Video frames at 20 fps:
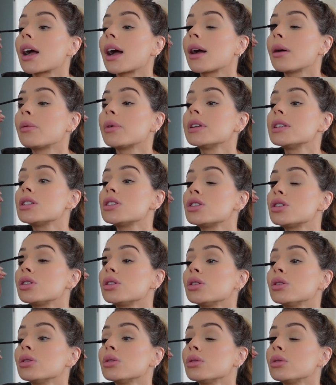I went
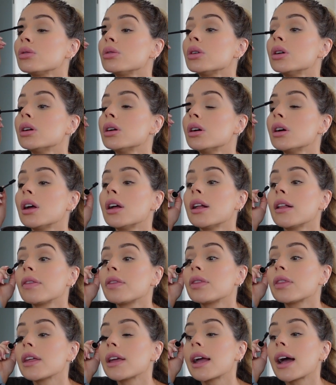to,
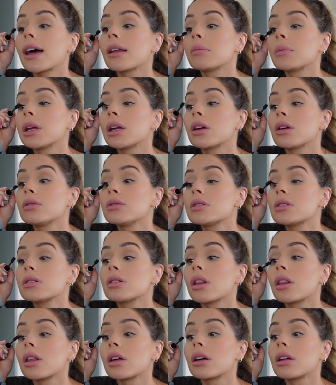they had me go
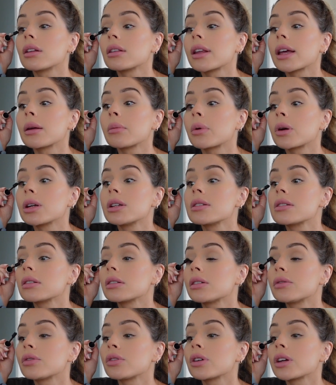to the labor and
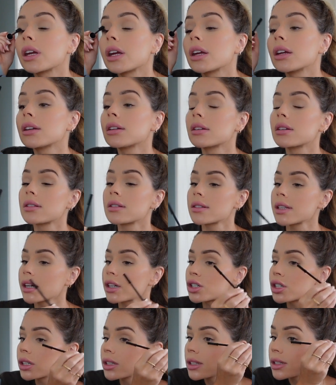delivery
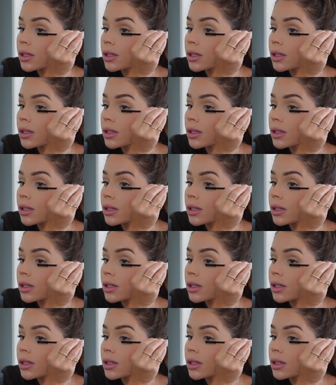section.